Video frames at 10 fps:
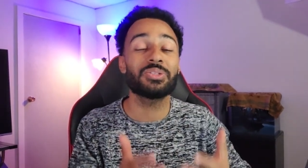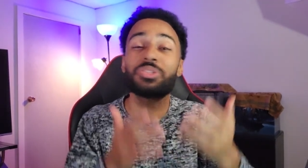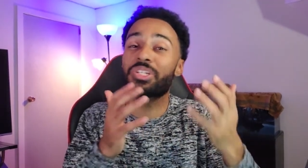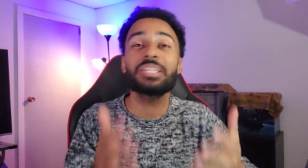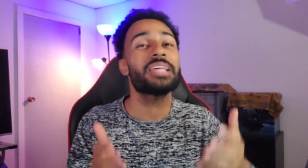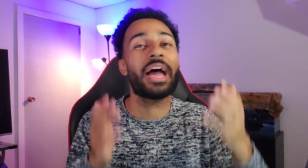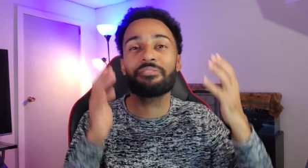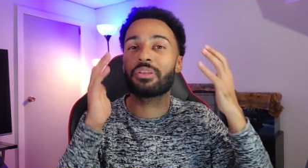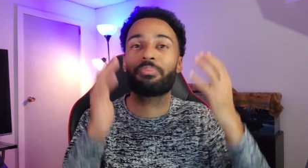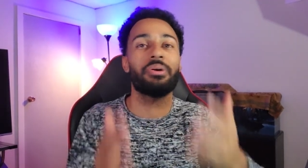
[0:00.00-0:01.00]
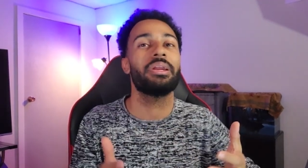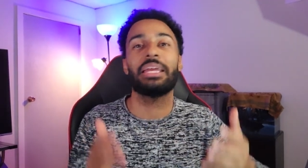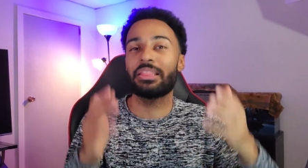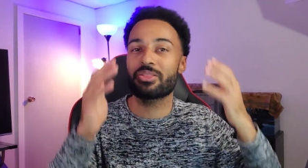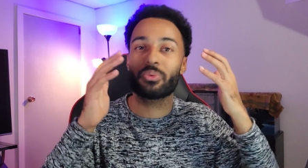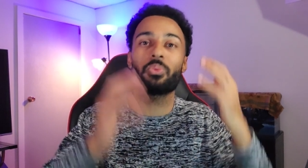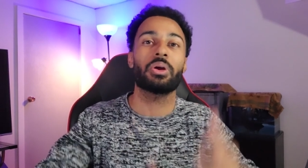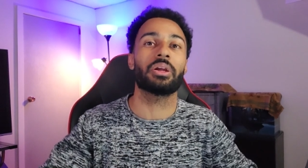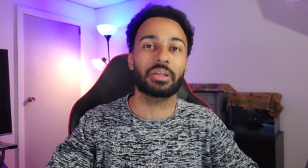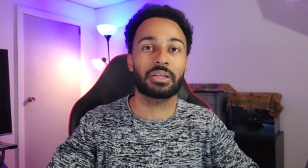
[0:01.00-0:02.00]
You just have to put in the
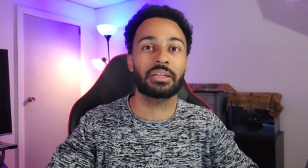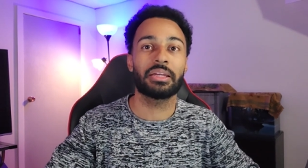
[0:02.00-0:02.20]
work.